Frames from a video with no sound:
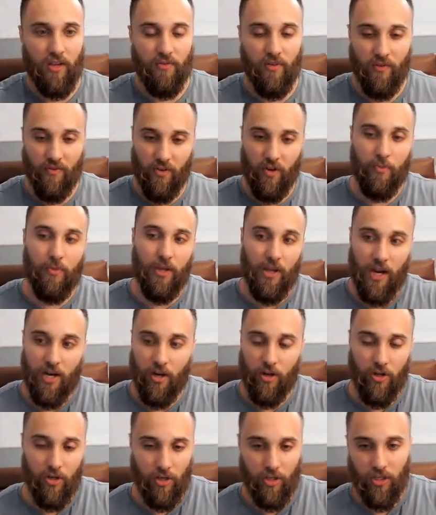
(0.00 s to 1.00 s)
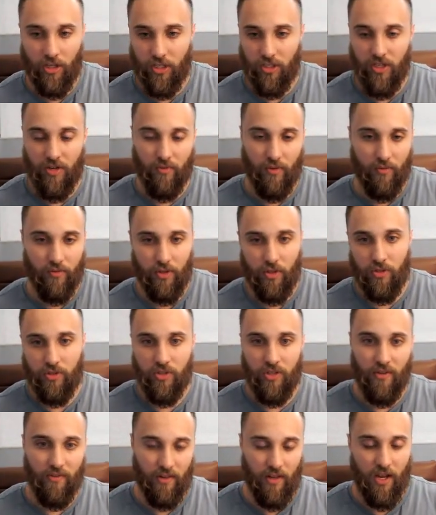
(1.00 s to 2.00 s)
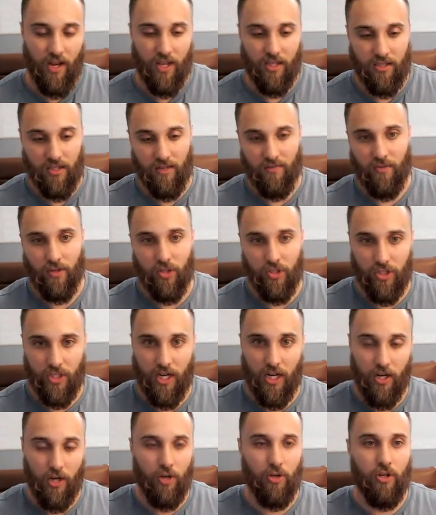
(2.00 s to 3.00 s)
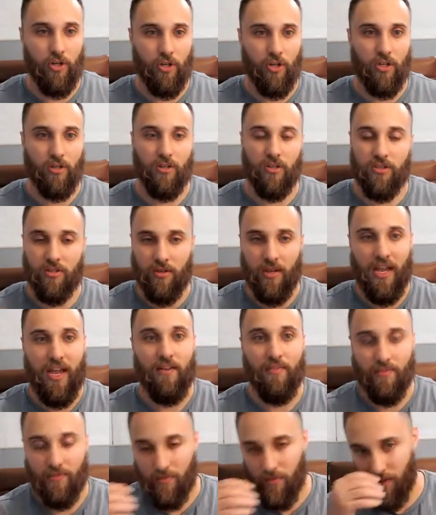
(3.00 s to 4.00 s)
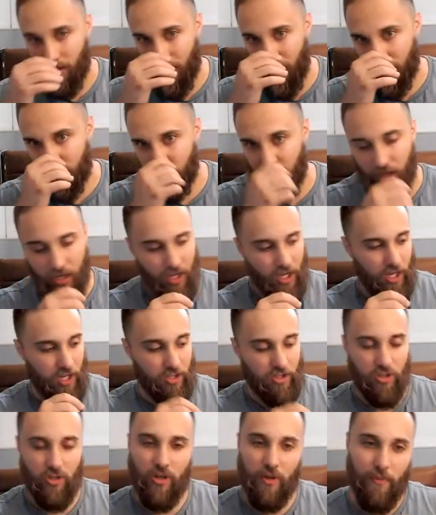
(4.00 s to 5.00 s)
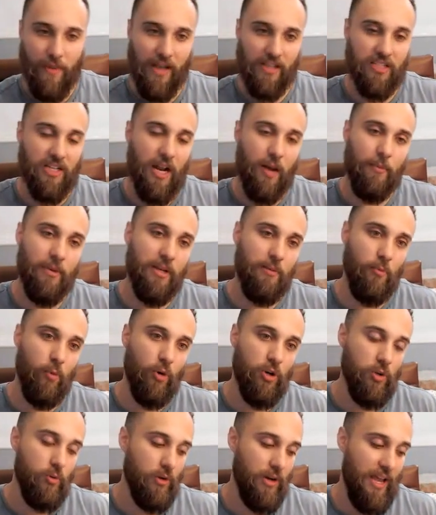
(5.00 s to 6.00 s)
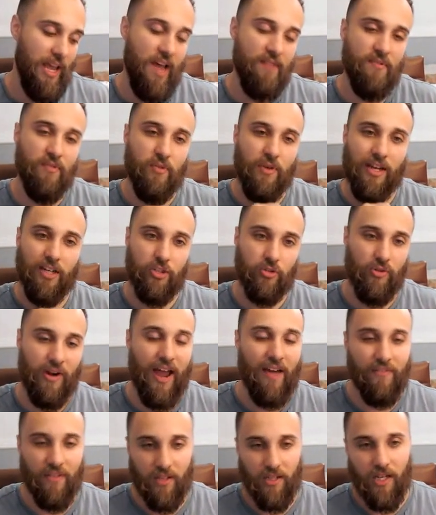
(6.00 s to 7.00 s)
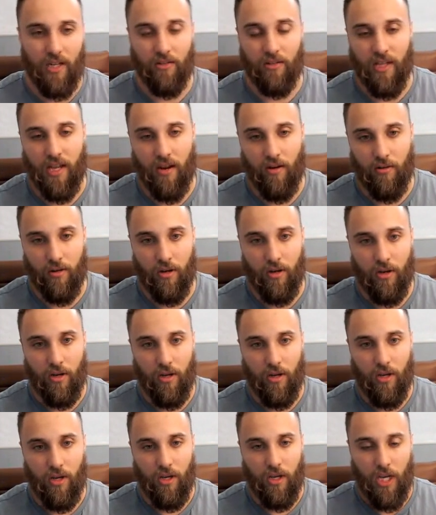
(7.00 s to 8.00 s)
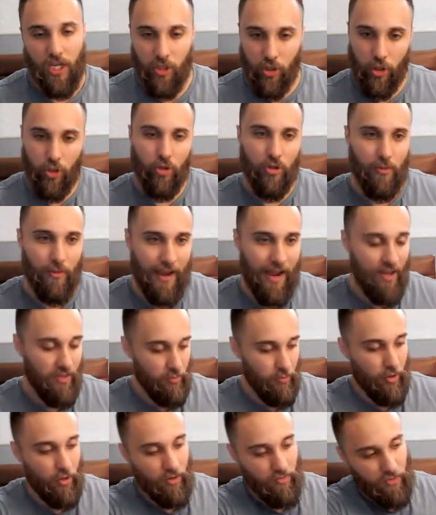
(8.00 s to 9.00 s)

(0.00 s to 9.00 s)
Fulfillment, I know you're good because you have reviews, you have clients. Conversion, I know you're good because you have clients. But dude, imagine how many more you would have if you had traffic nailed in. And you can do the math, bro.